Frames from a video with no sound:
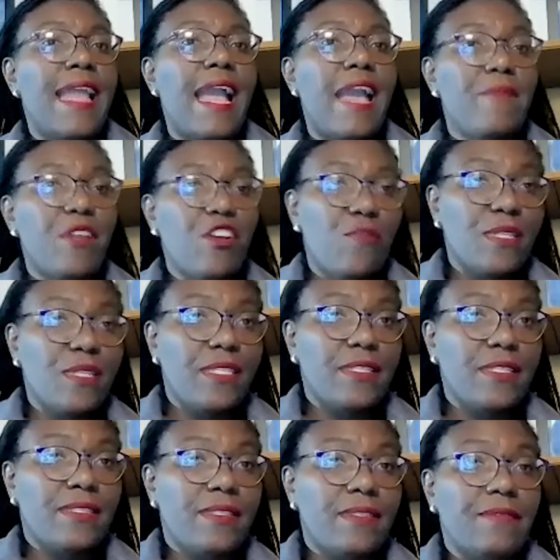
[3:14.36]
and I become a
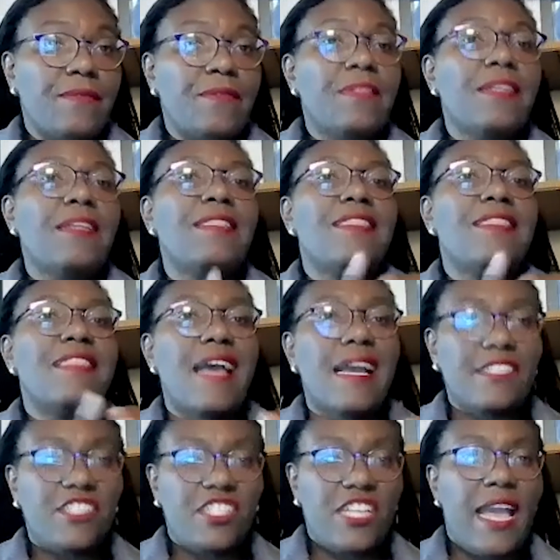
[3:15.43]
citizen,
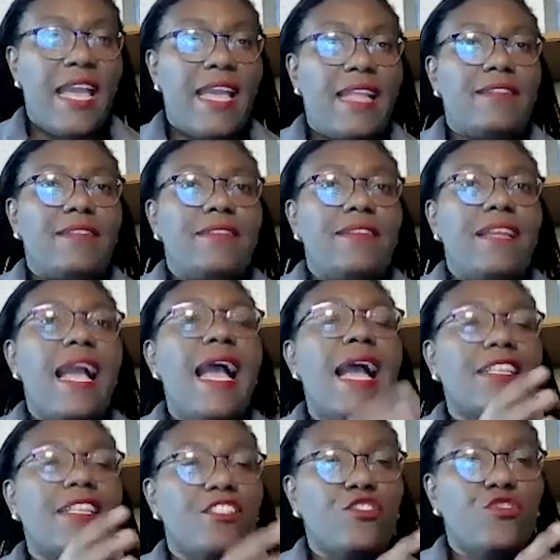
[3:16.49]
that child
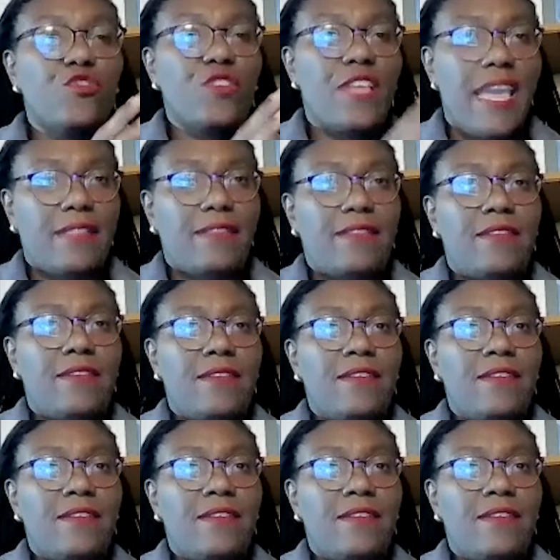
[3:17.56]
has to get